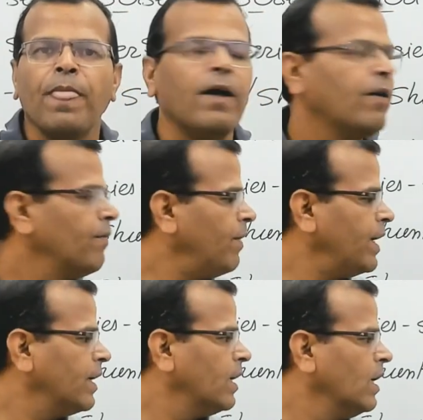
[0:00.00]
Fine.
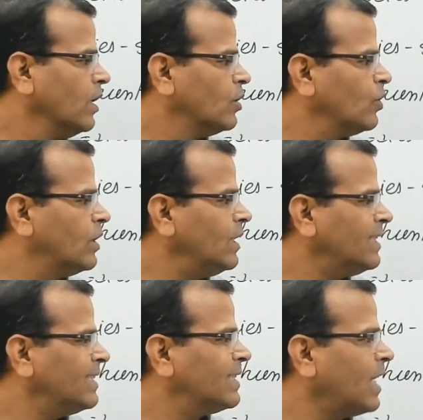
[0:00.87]
So this
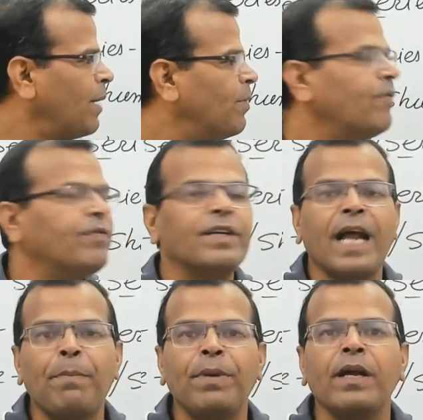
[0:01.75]
type of
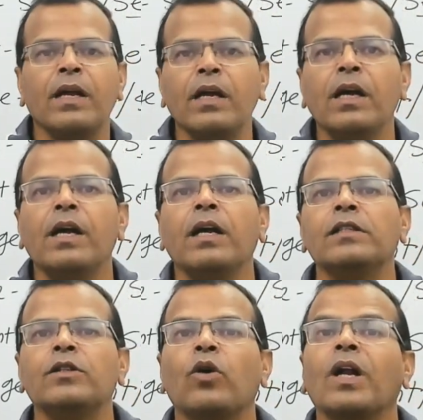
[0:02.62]
tapping is
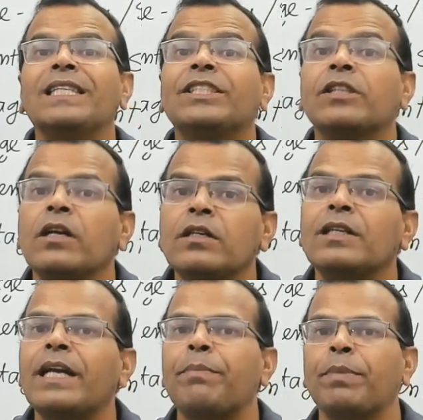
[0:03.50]
known as shunt
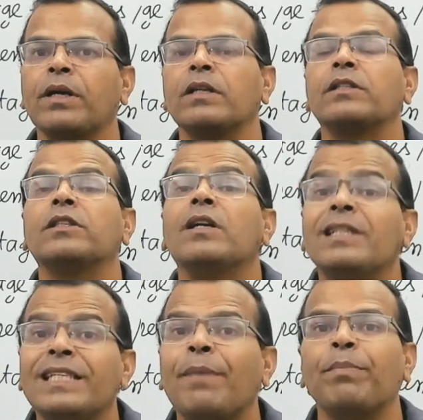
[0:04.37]
tapping, shunt
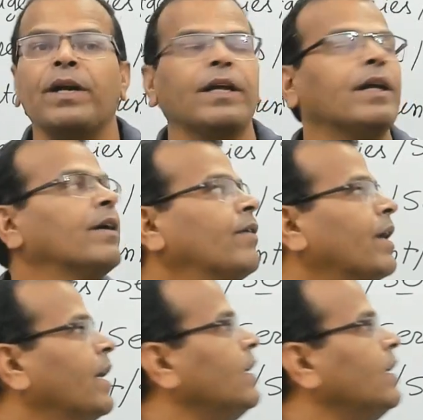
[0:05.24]
sampling, right?